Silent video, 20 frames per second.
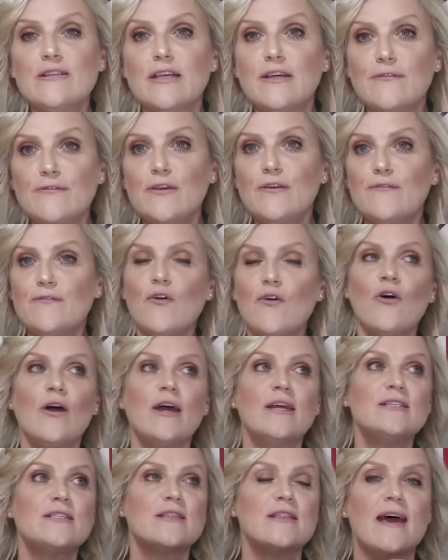If you
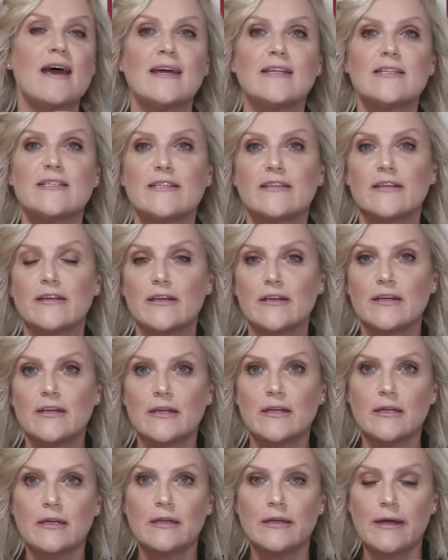find that
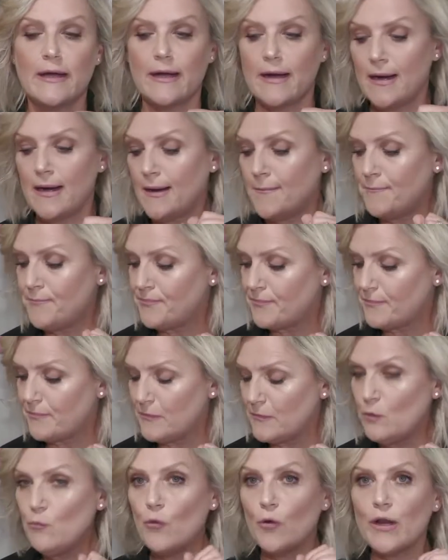
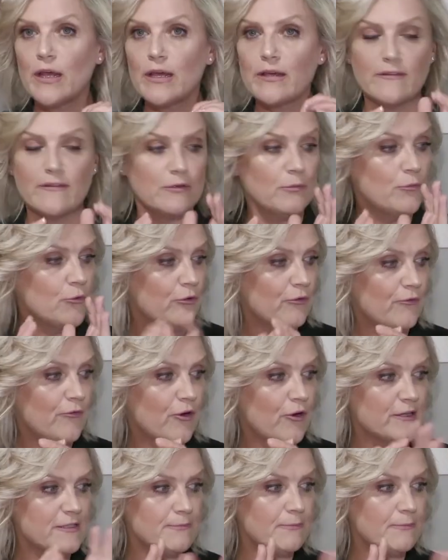you're wanting some more advice,